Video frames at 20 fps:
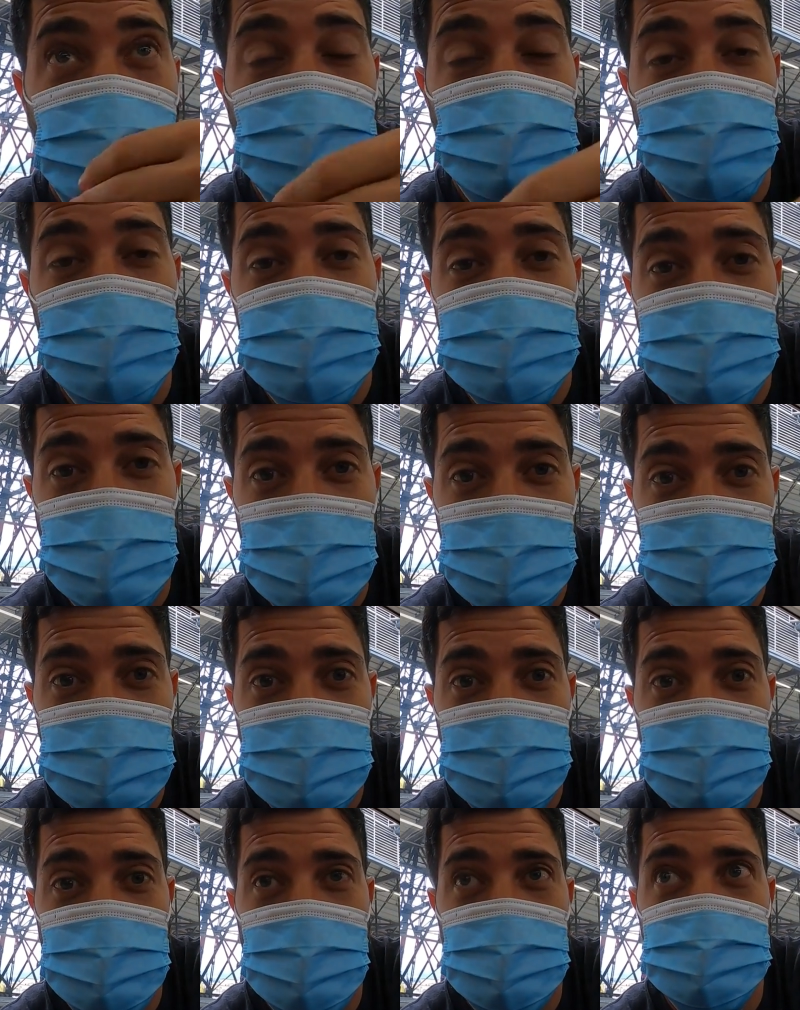And we talked
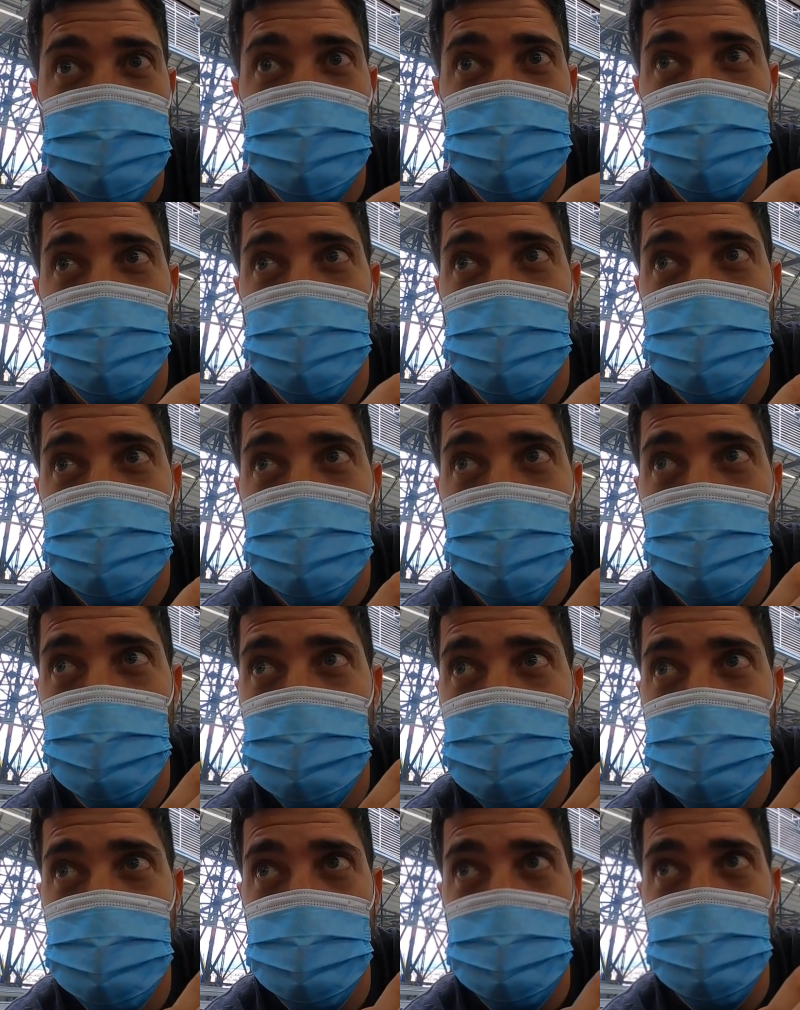to her, and she told us
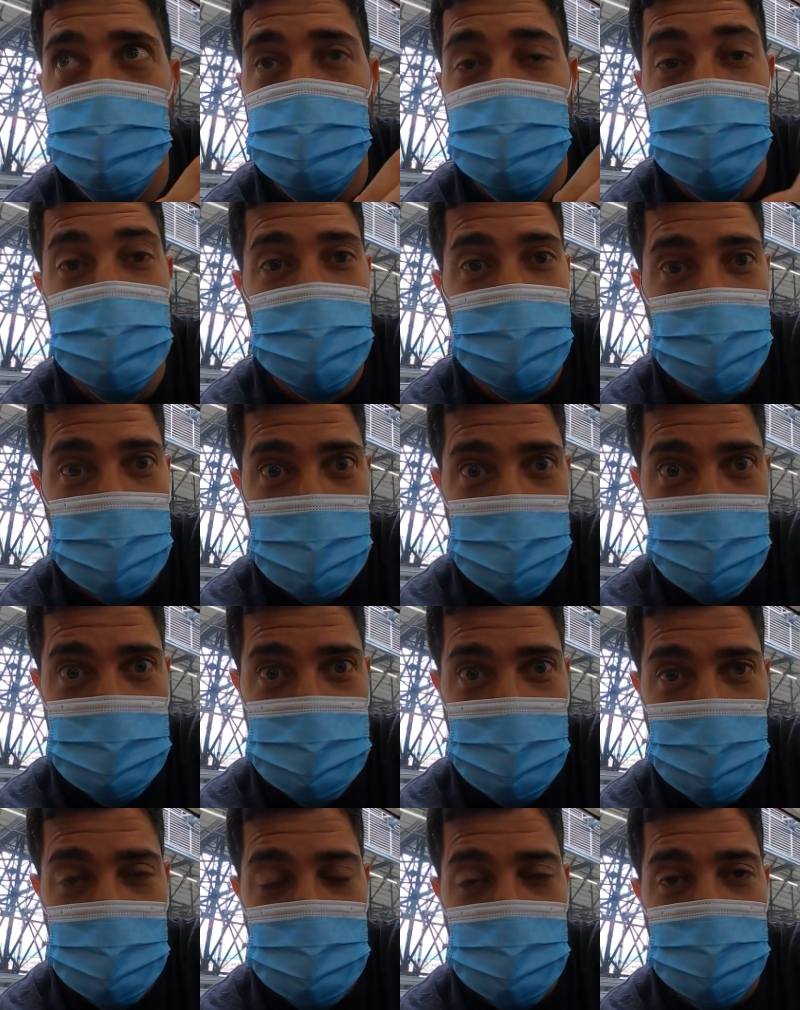go to Nequia
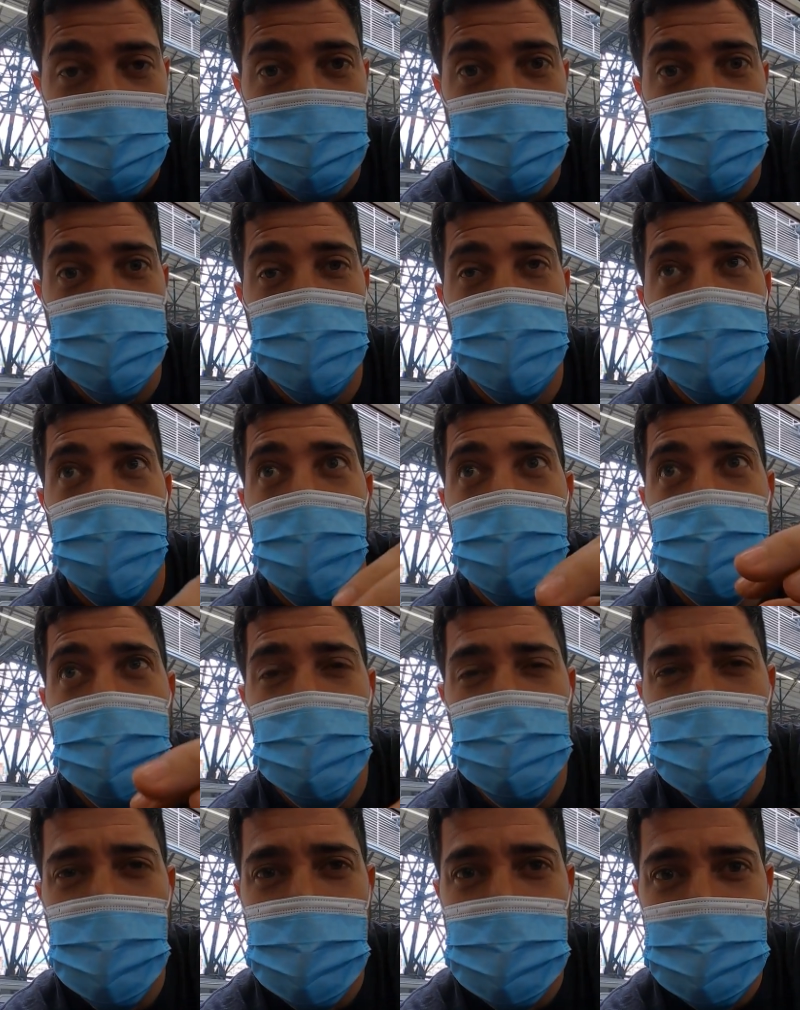station. And
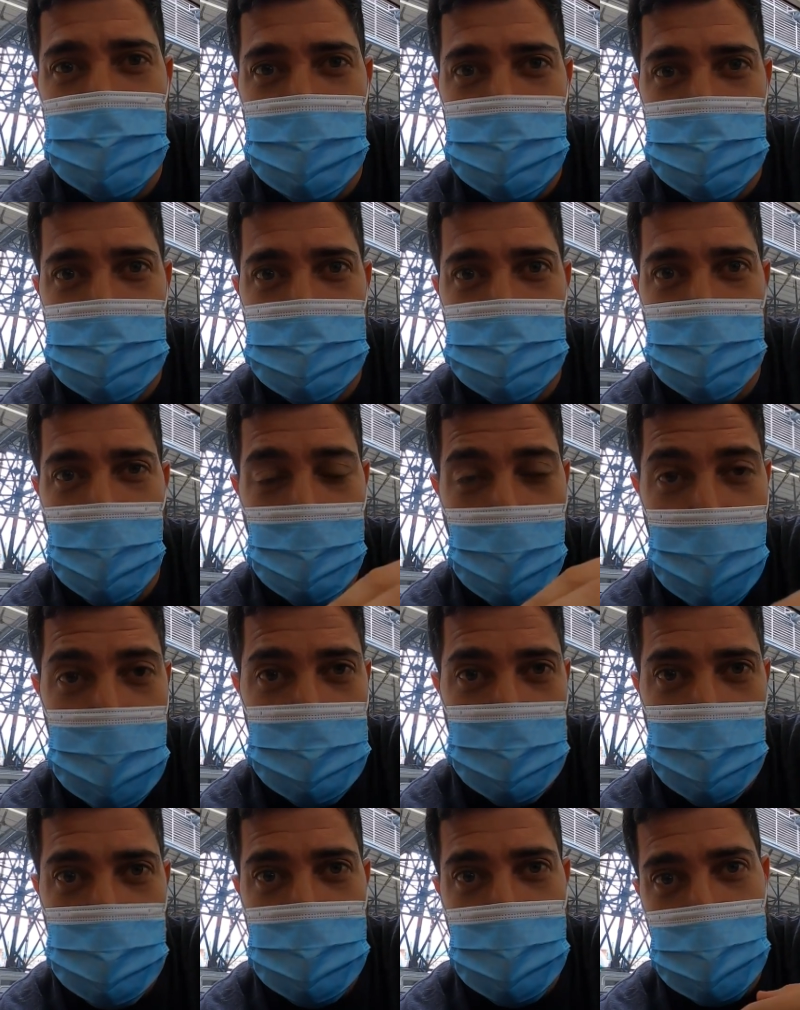that makes sense. That
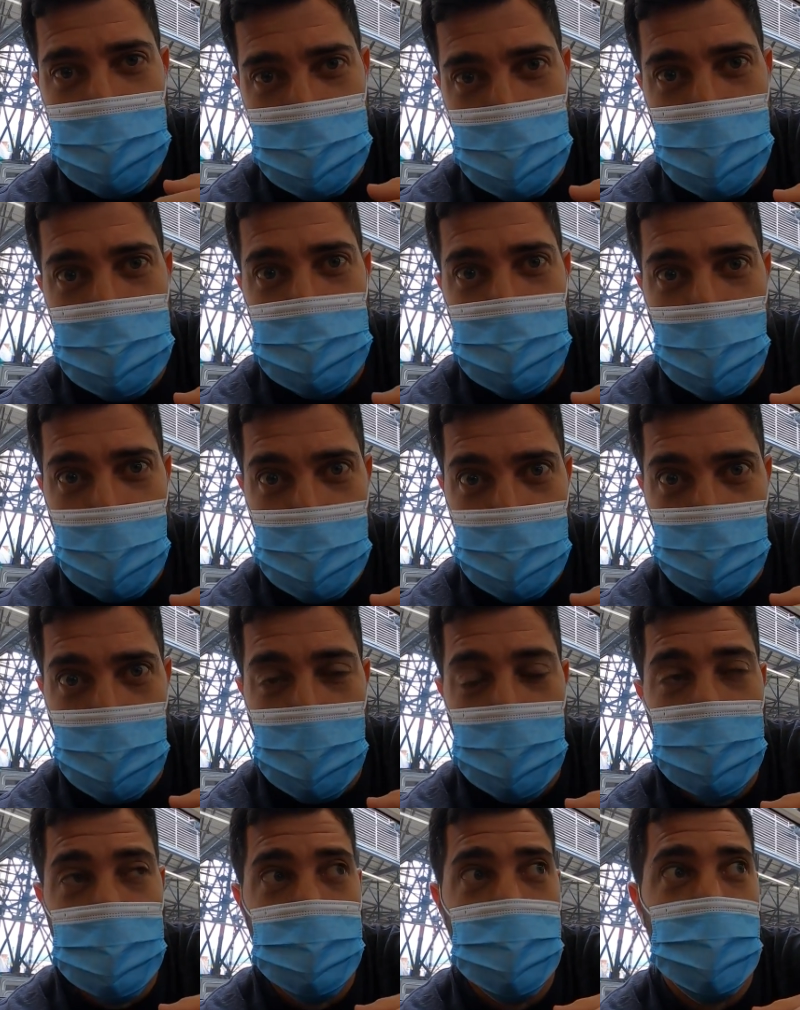makes more sense to us as
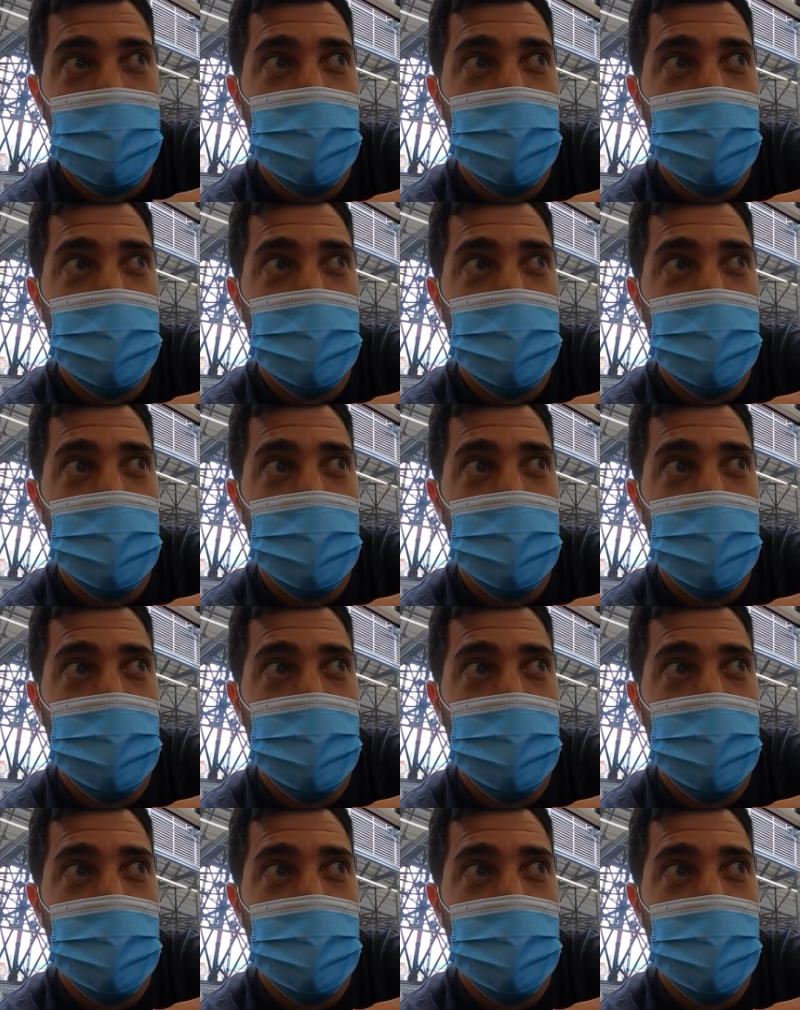well.